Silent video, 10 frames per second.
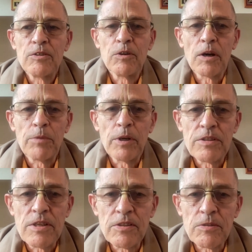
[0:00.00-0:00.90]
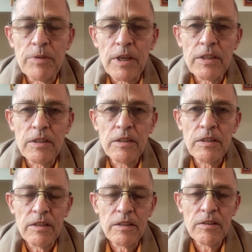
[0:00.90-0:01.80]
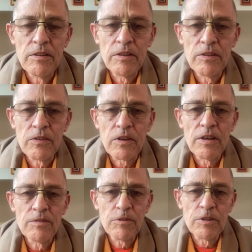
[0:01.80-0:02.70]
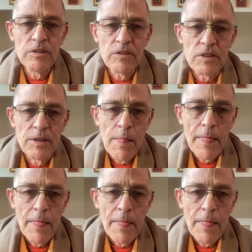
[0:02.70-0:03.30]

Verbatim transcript: who are participating in this conference